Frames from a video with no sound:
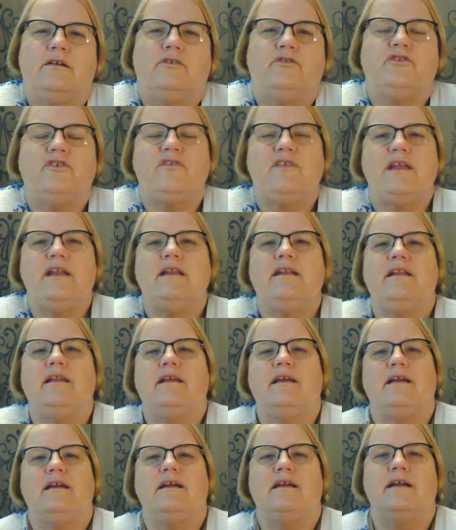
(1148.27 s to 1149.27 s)
So then
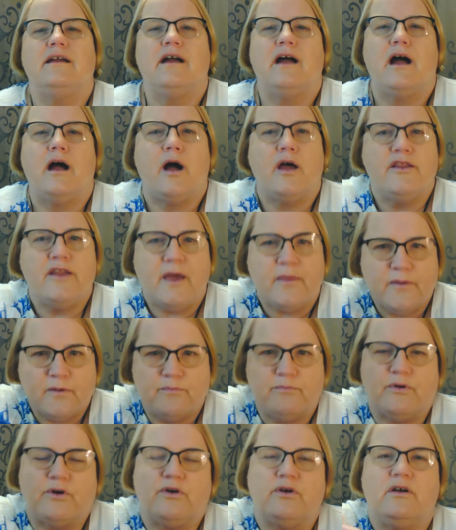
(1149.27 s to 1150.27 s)
another
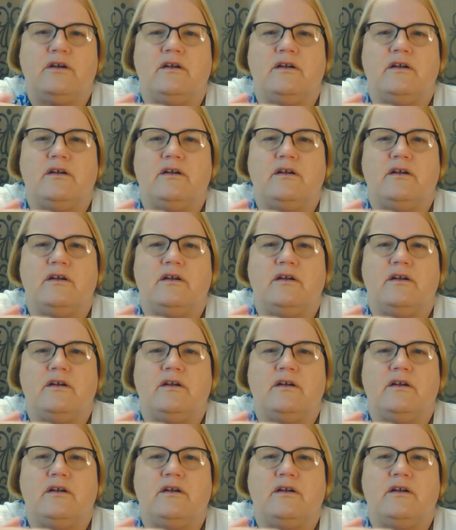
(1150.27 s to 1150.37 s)
bird,